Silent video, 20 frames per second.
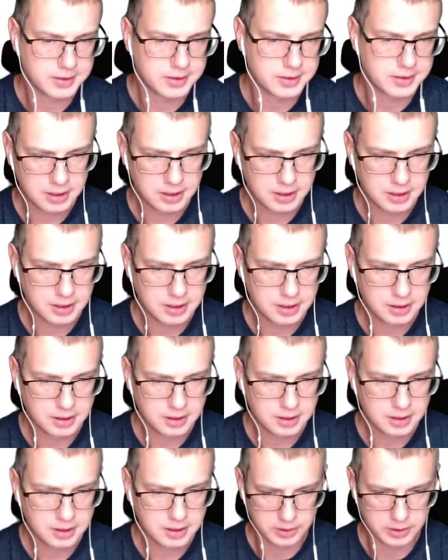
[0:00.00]
We
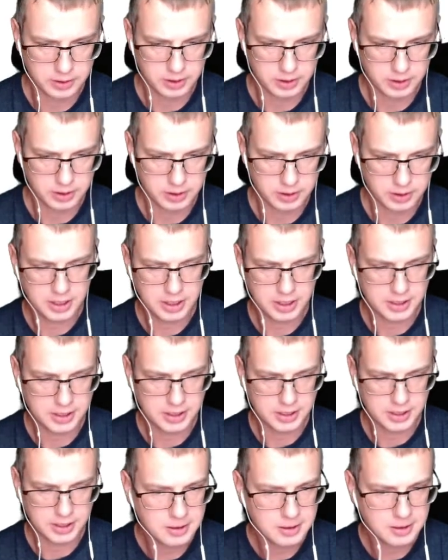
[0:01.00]
publish SDK,
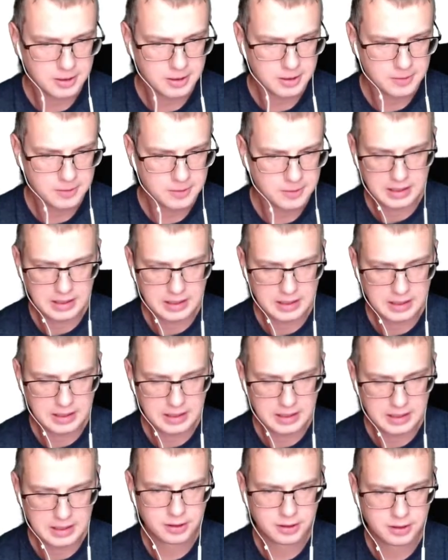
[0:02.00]
and then
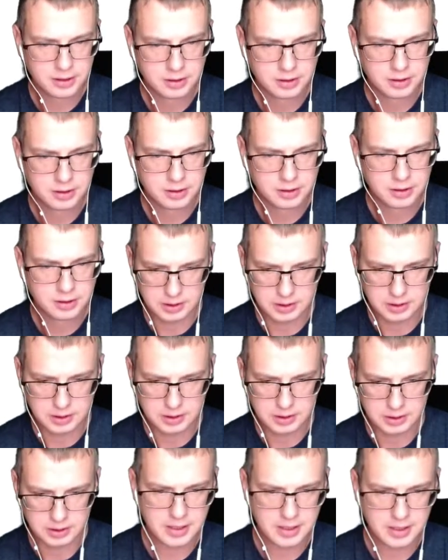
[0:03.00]
there is
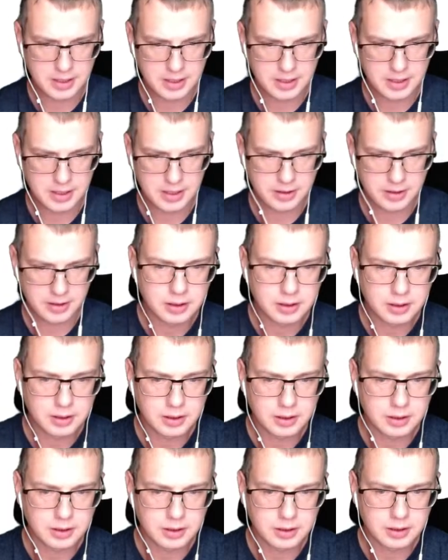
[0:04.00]
another
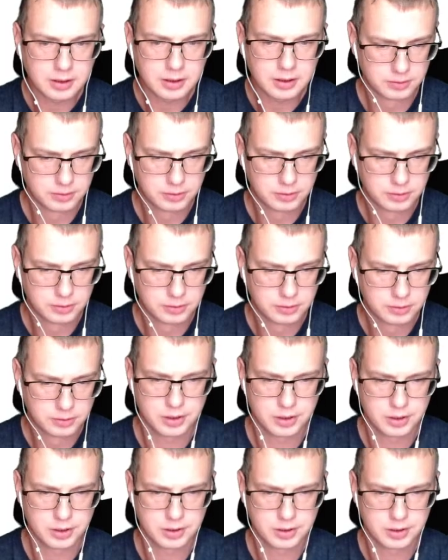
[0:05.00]
tool which is
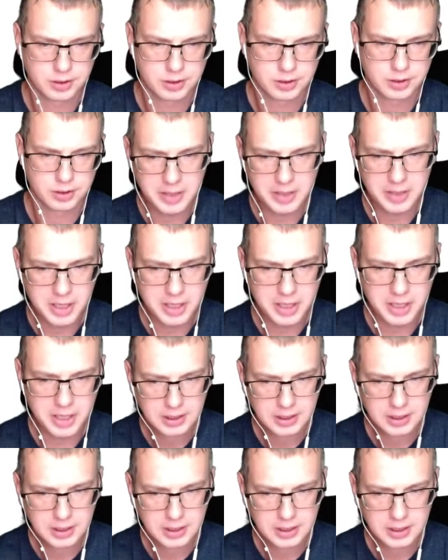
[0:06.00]
CloudFormation.
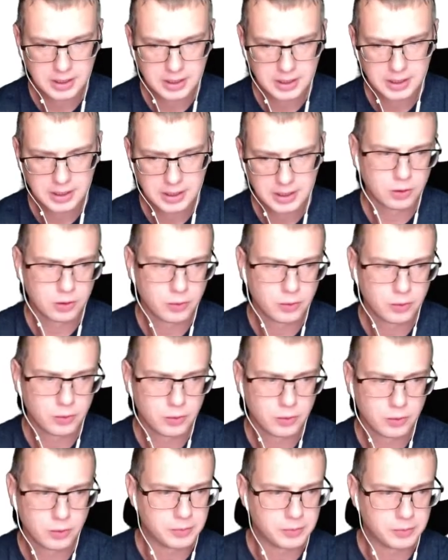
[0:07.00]
So we need to publish
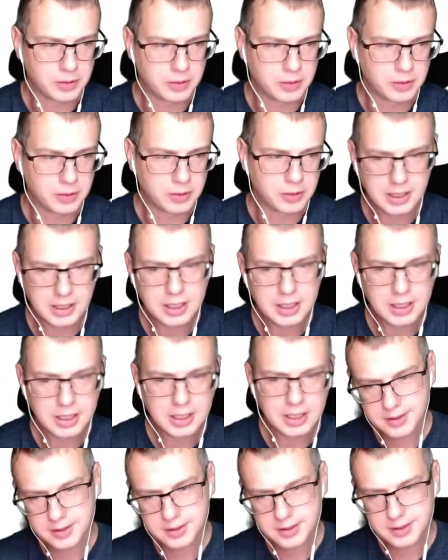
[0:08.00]
it into
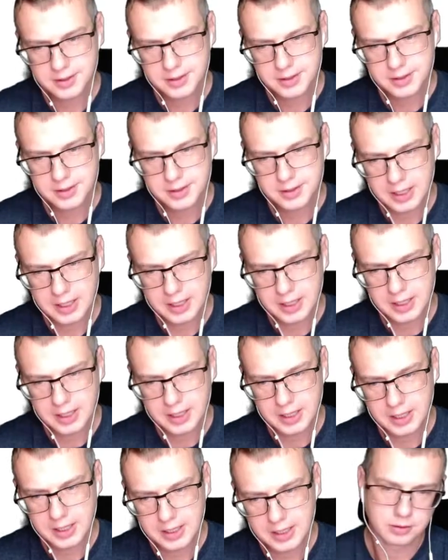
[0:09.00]
SDK and into
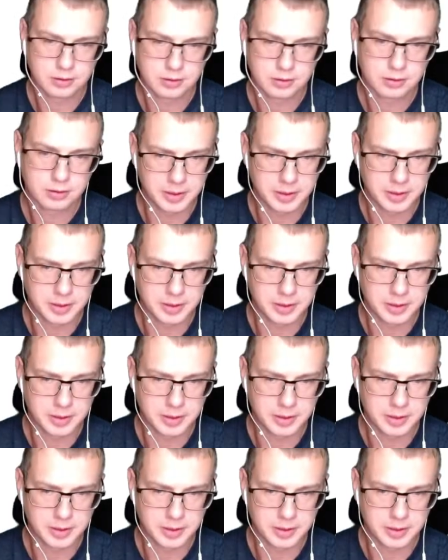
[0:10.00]
CloudFormation.